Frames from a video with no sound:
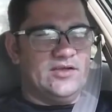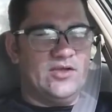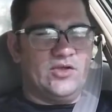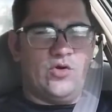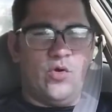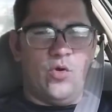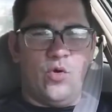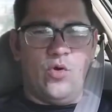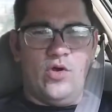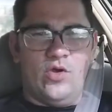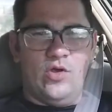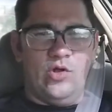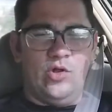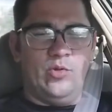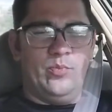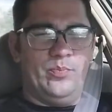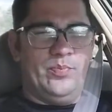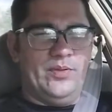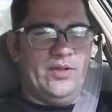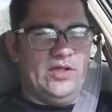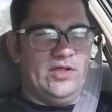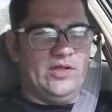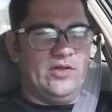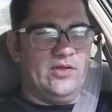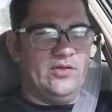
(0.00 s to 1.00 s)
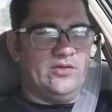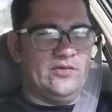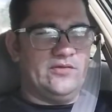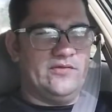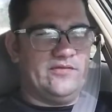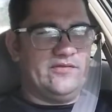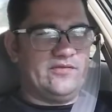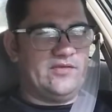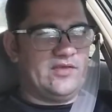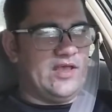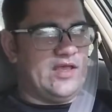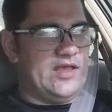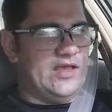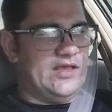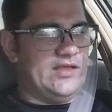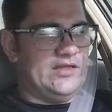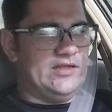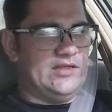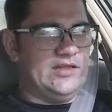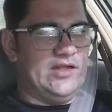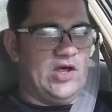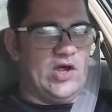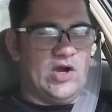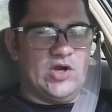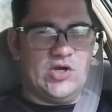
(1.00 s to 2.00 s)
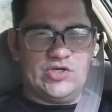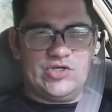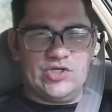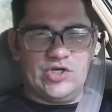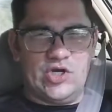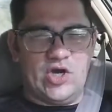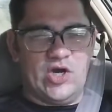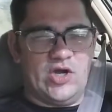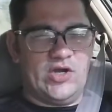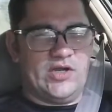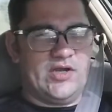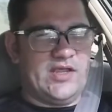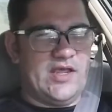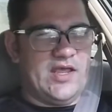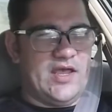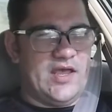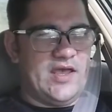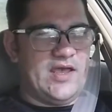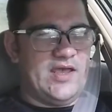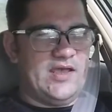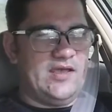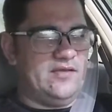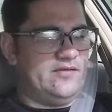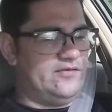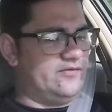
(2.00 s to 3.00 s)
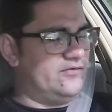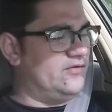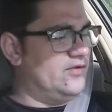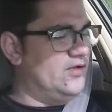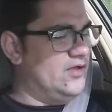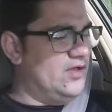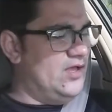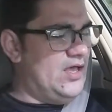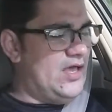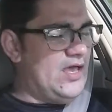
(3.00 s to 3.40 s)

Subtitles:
coil builds and larger RDAs,